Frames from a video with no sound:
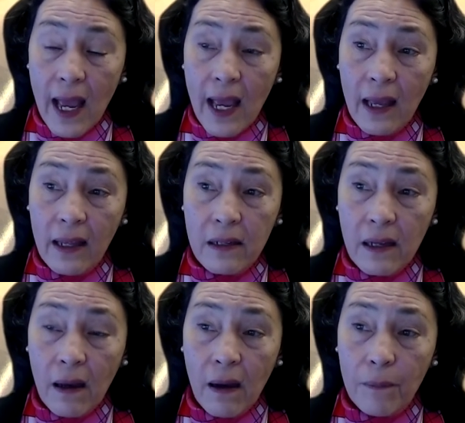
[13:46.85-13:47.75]
And
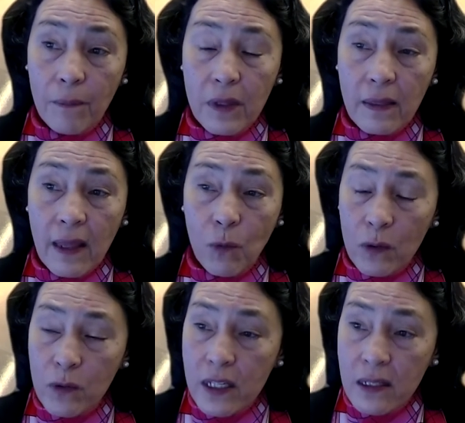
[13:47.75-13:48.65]
um, that
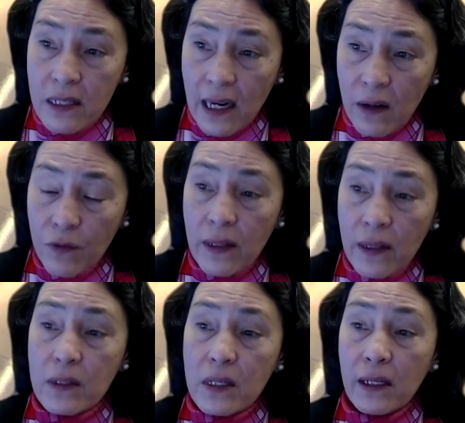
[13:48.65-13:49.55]
one was at Stanford,
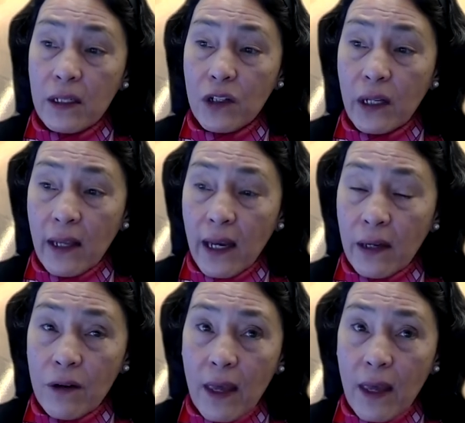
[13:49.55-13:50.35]
that was a linear collider.